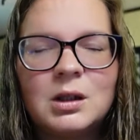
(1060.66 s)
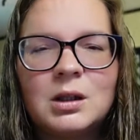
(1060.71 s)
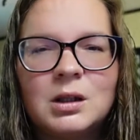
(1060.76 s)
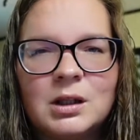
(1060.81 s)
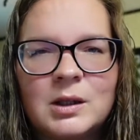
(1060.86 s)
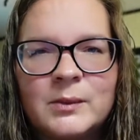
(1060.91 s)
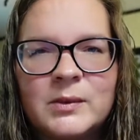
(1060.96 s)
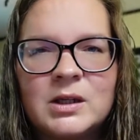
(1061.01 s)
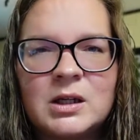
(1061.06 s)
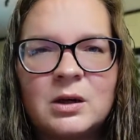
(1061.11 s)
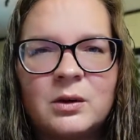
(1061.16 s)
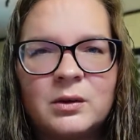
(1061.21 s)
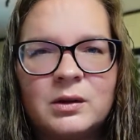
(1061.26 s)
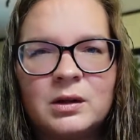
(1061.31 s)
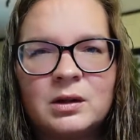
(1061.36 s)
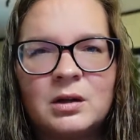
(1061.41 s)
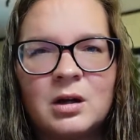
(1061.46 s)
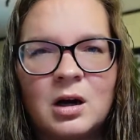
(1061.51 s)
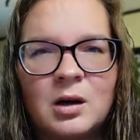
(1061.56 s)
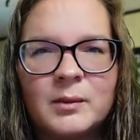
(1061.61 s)
Let me know in the
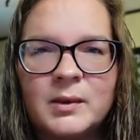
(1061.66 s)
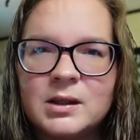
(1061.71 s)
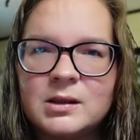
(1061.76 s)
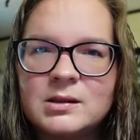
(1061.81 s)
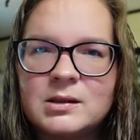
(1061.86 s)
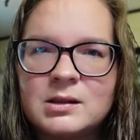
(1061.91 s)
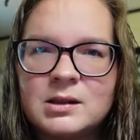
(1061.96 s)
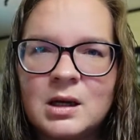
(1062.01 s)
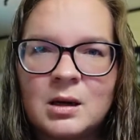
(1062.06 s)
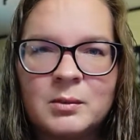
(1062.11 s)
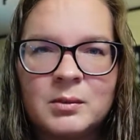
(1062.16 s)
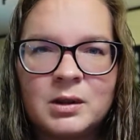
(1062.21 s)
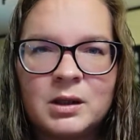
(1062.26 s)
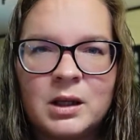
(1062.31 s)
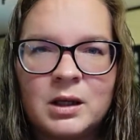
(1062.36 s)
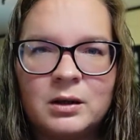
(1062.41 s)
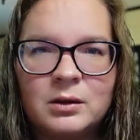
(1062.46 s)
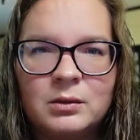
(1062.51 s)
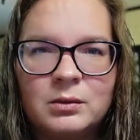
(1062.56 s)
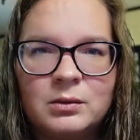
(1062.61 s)
comments down
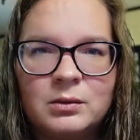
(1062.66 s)
below.